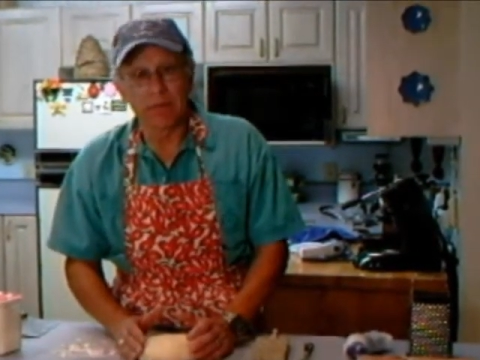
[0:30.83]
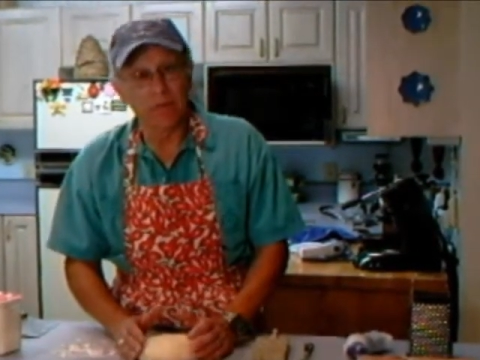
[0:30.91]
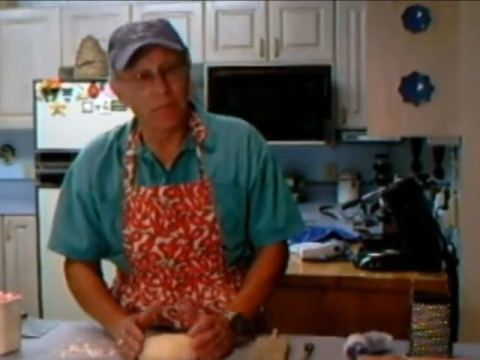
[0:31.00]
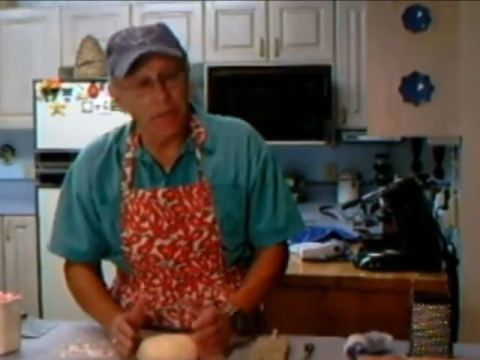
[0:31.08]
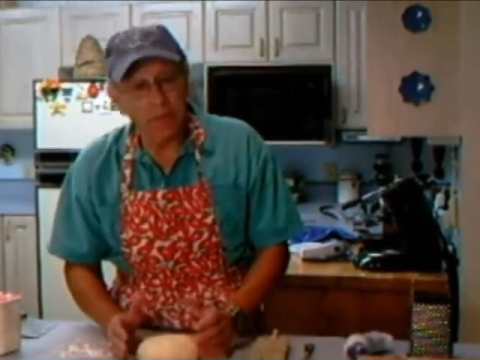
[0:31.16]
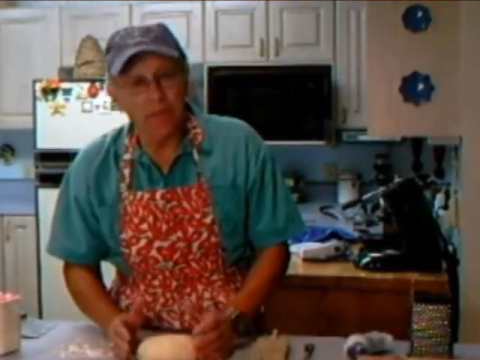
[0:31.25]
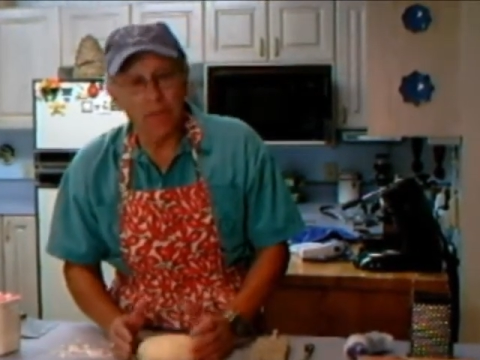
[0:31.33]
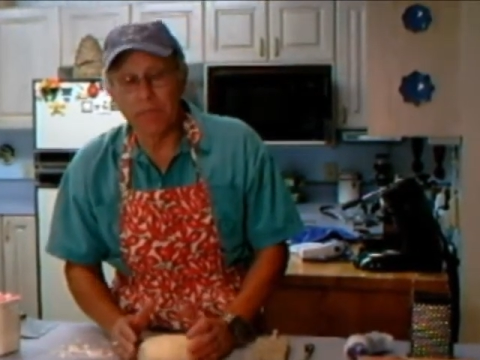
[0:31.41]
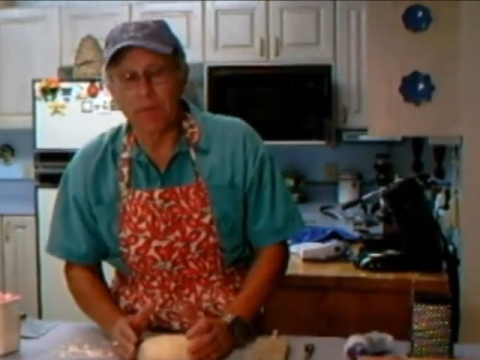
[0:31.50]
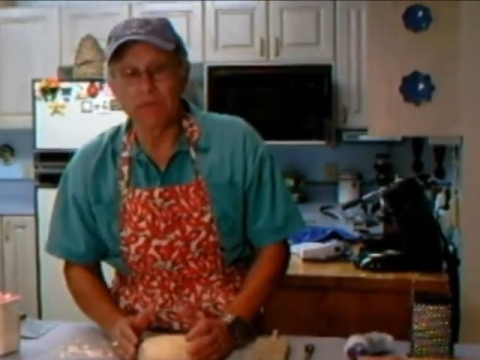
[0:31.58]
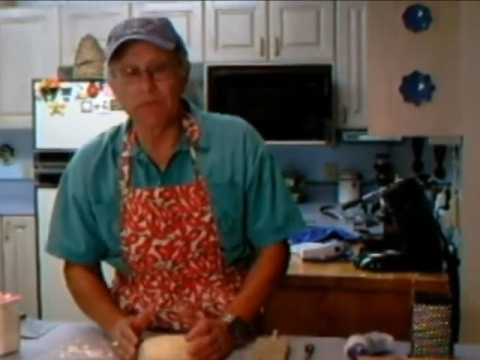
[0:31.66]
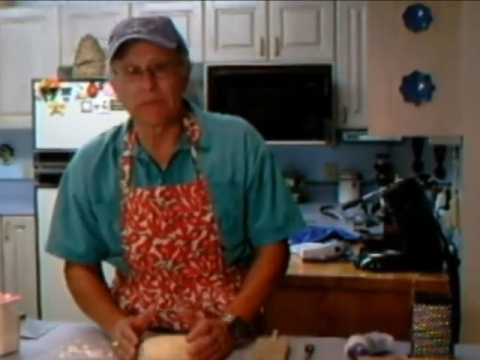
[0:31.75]
the method that
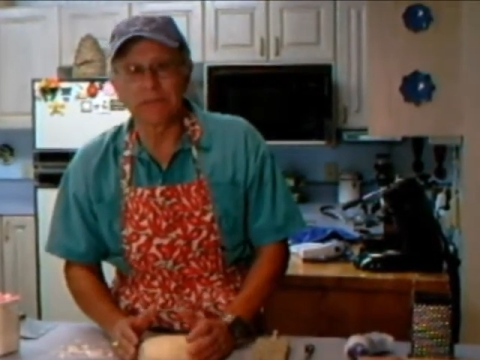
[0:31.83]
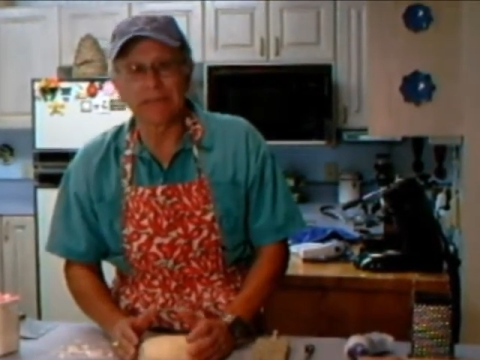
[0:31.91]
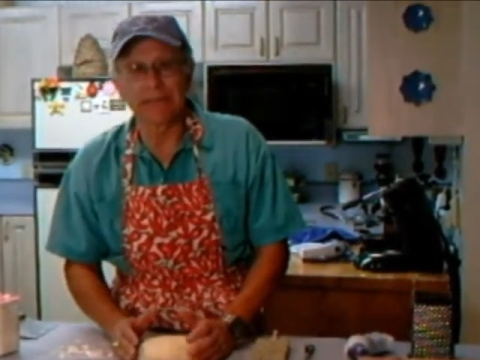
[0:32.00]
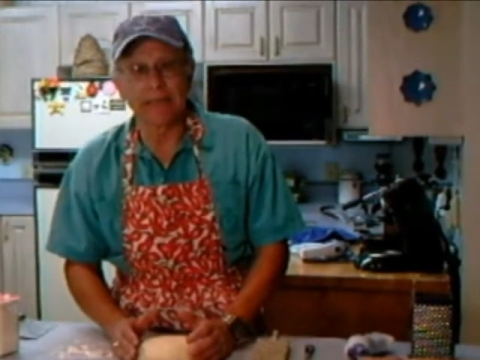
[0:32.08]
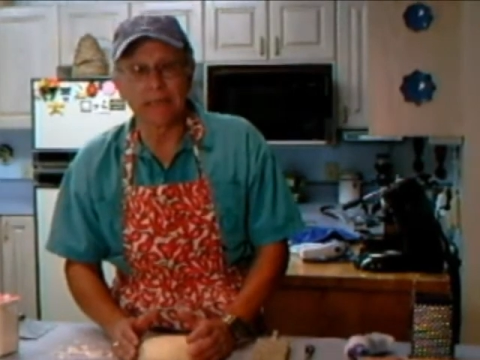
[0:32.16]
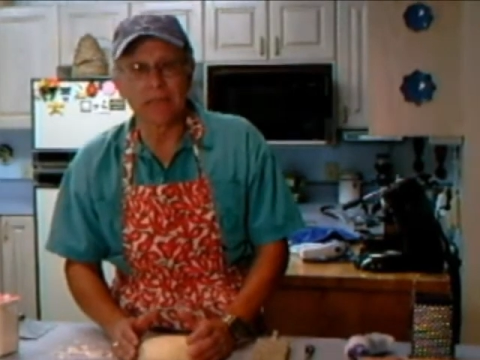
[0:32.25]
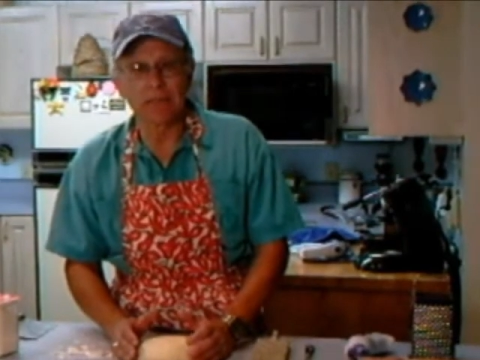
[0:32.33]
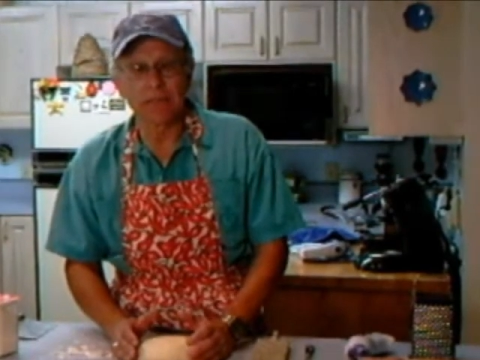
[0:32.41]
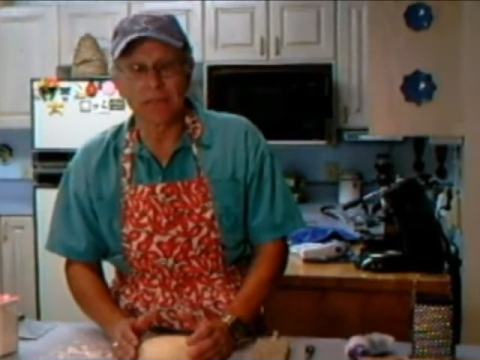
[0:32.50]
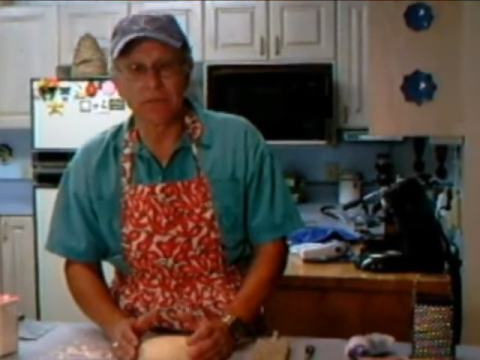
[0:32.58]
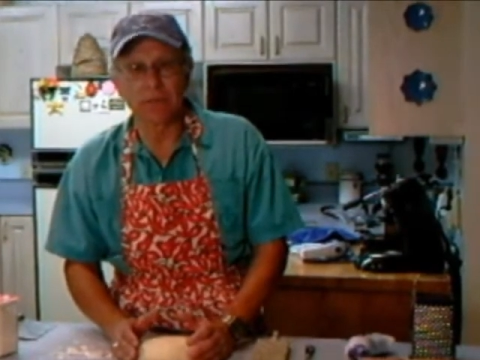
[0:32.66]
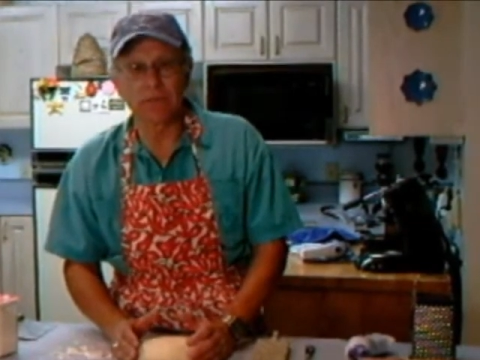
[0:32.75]
I'm using tonight
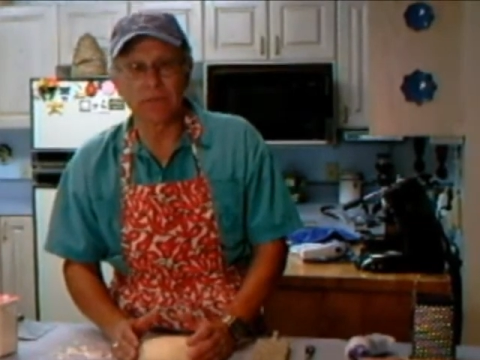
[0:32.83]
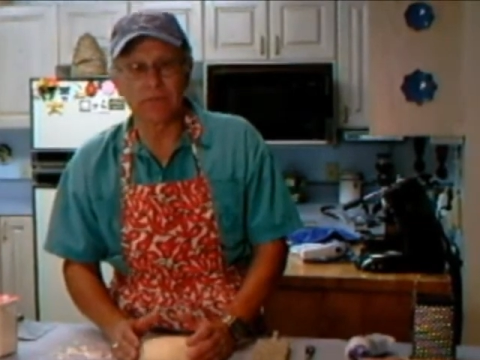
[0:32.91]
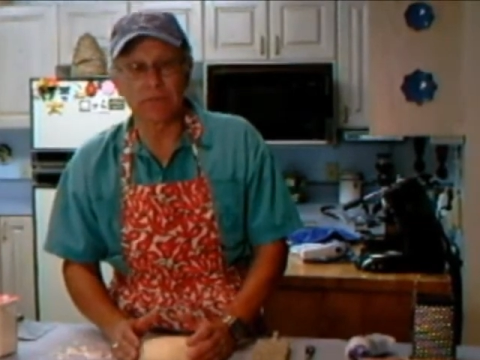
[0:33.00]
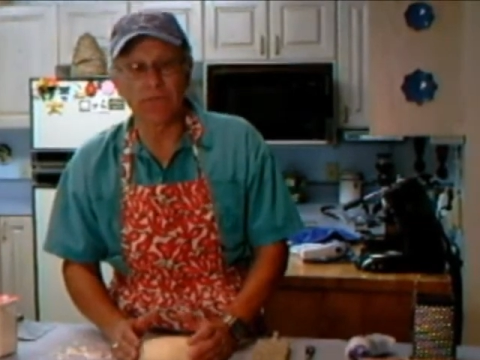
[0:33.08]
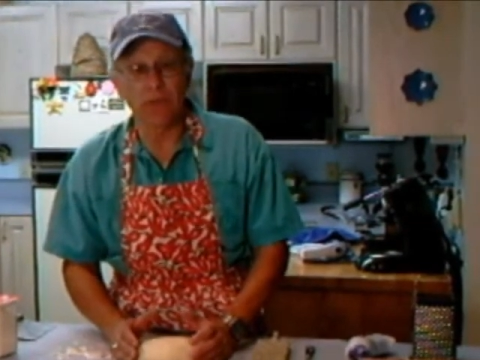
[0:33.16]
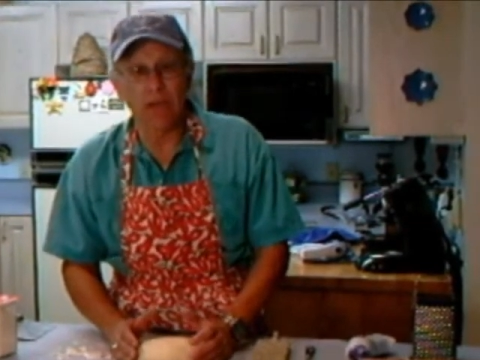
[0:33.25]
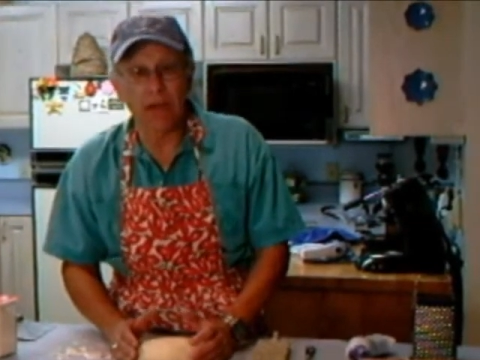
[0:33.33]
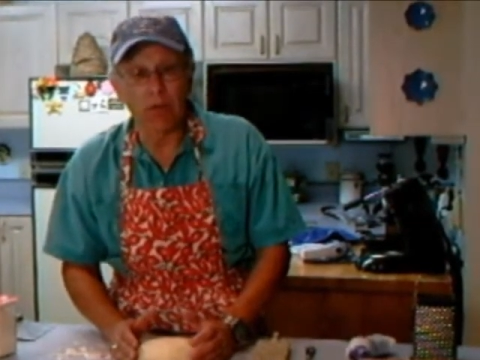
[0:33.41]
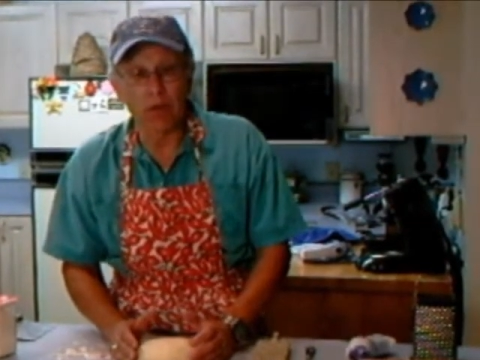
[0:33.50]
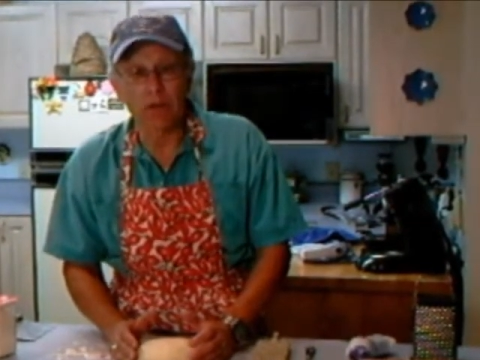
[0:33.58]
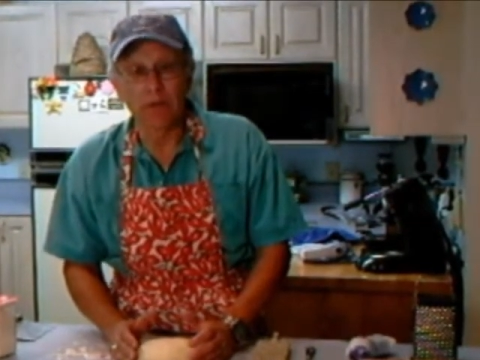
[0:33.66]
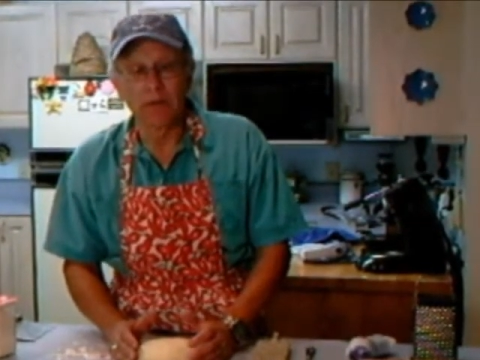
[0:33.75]
uses
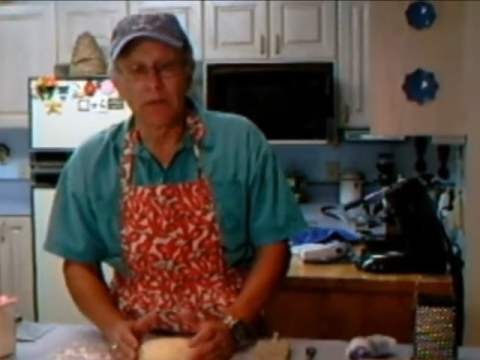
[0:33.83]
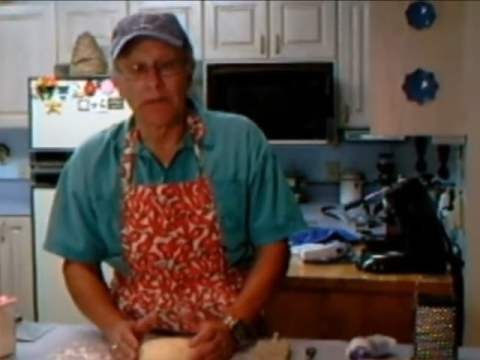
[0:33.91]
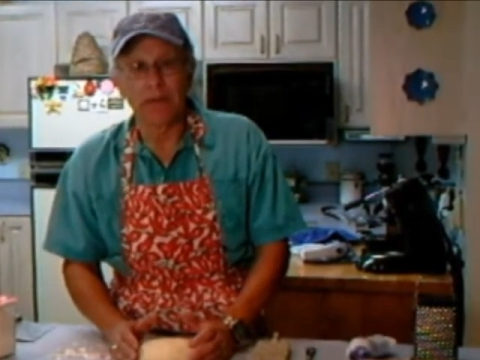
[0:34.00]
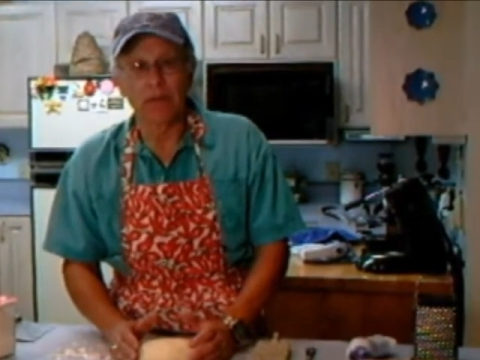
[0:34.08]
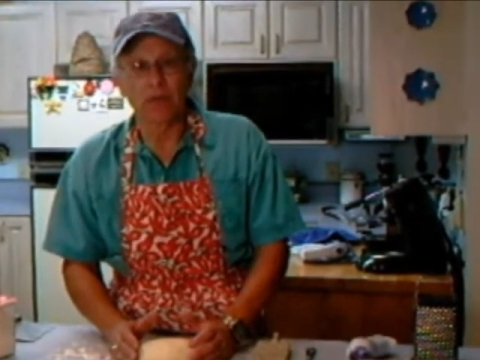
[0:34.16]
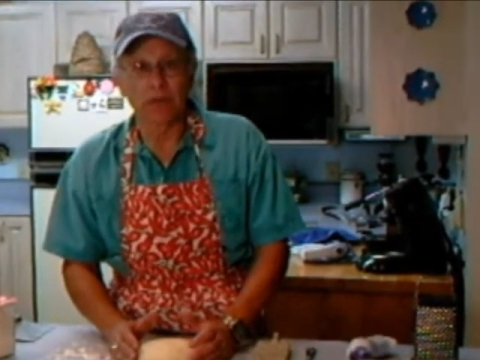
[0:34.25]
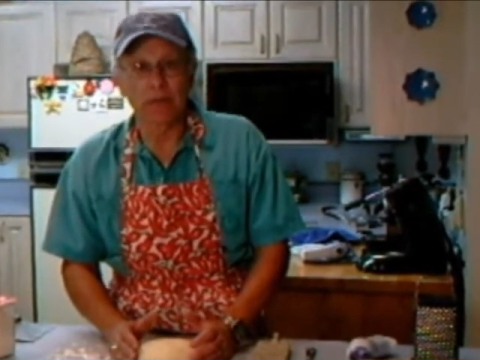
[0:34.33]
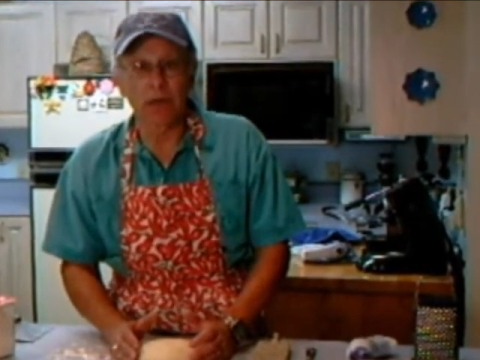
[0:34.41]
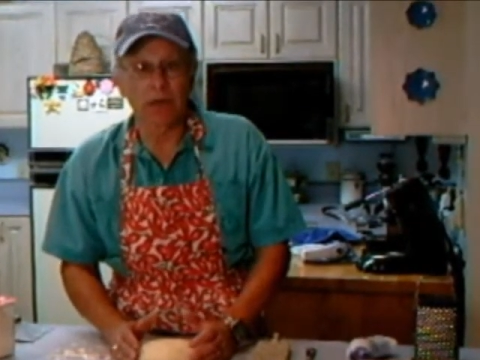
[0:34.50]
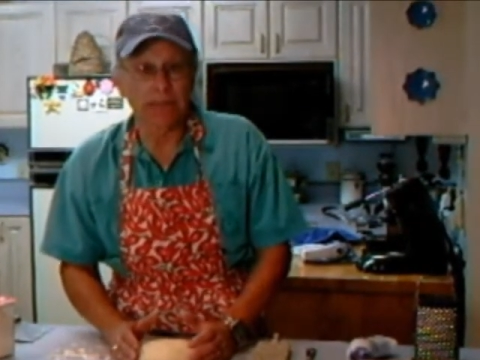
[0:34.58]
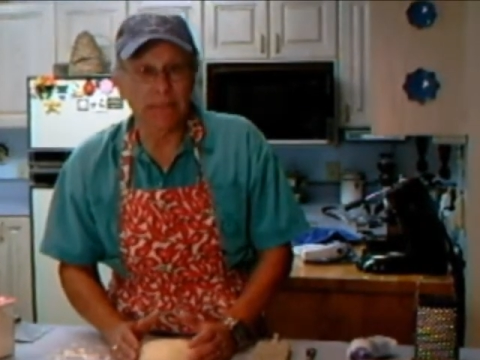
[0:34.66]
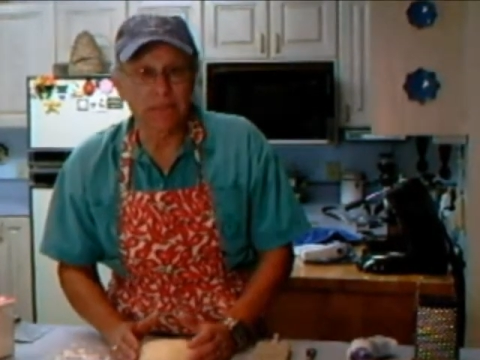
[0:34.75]
flour and
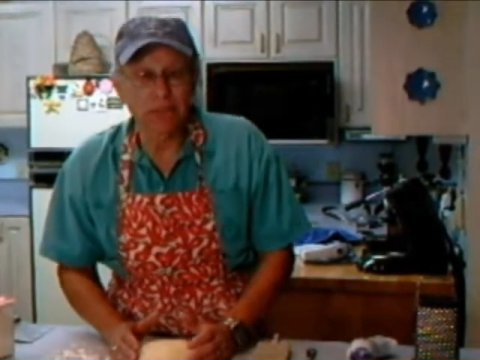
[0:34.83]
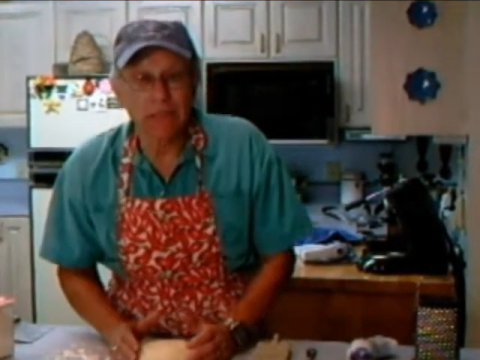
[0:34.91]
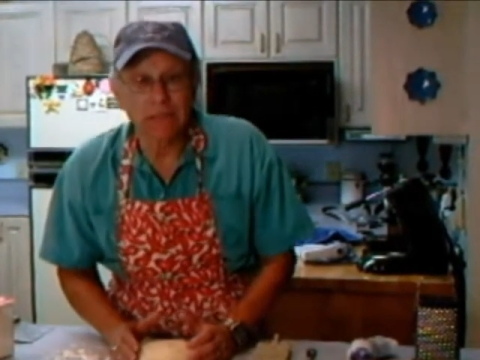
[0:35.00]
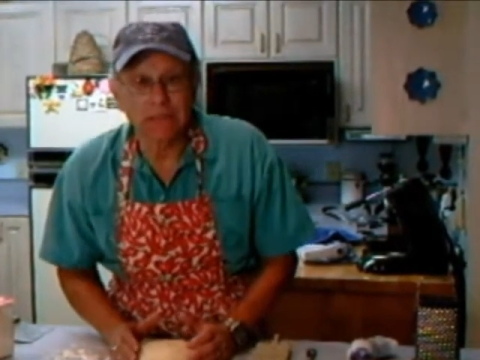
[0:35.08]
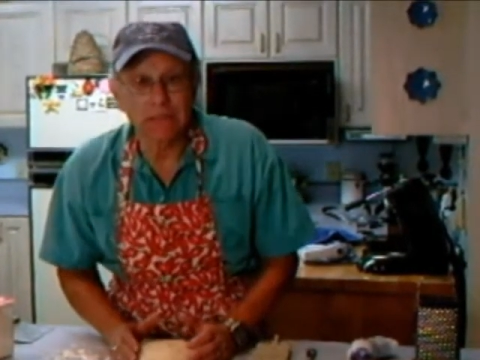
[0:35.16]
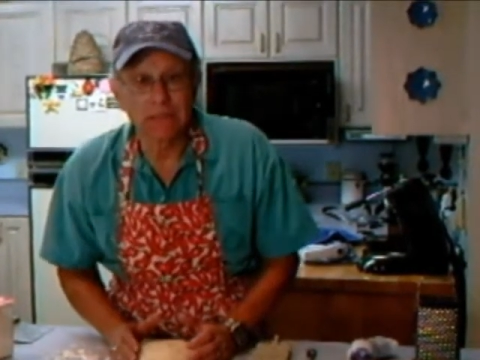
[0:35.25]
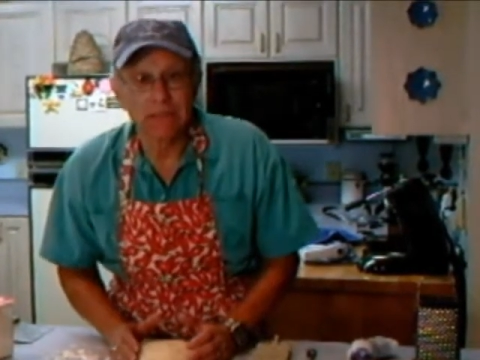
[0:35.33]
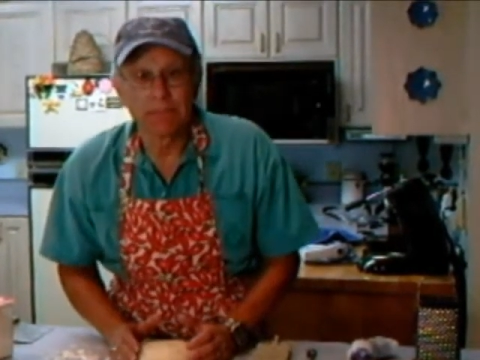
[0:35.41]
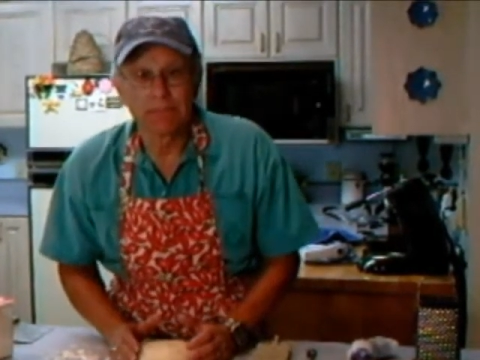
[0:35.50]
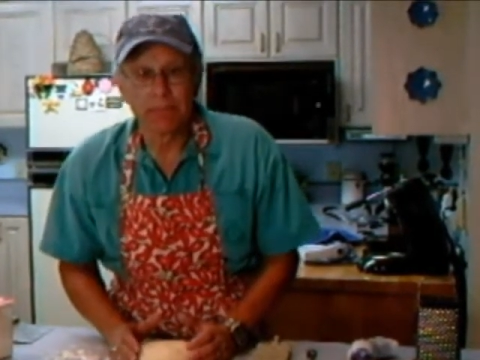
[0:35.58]
ricotta cheese.